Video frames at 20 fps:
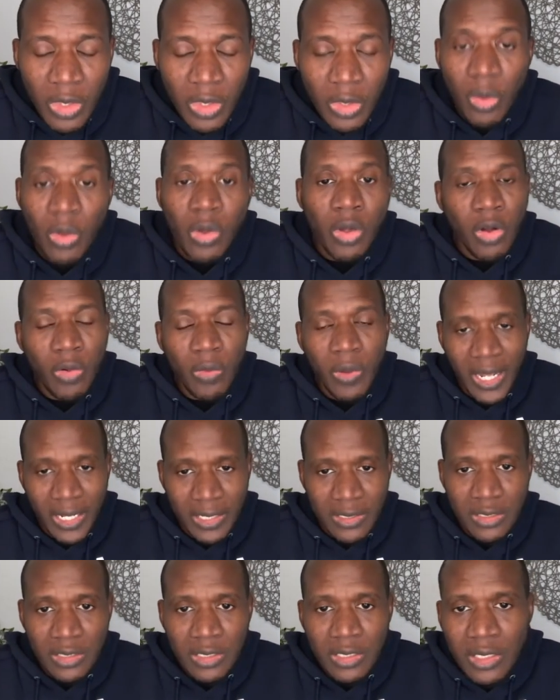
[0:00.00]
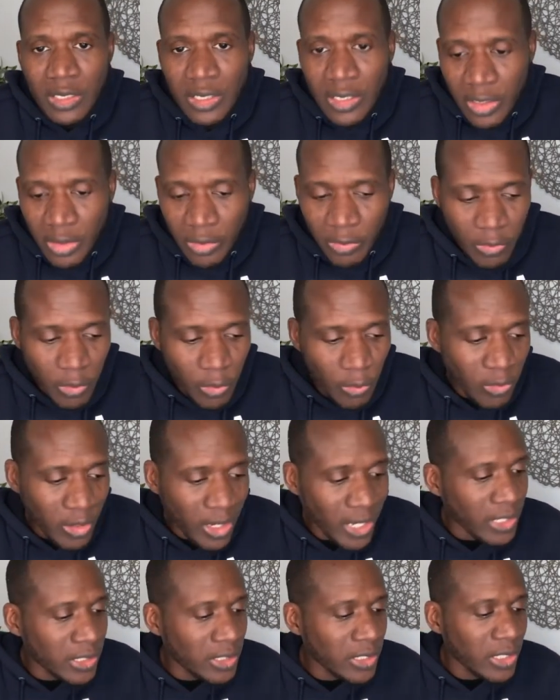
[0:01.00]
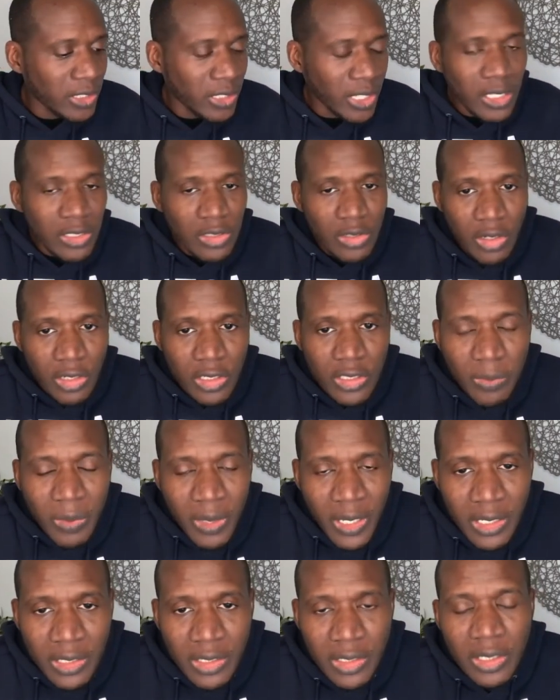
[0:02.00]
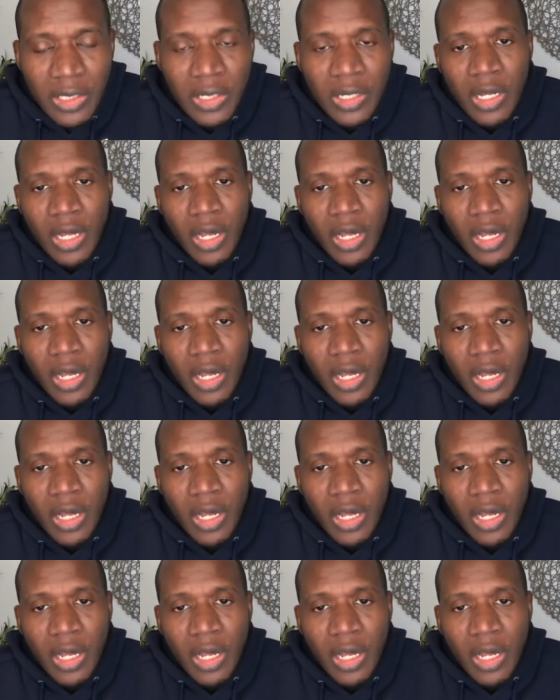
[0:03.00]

Don't correct. If you find that your husband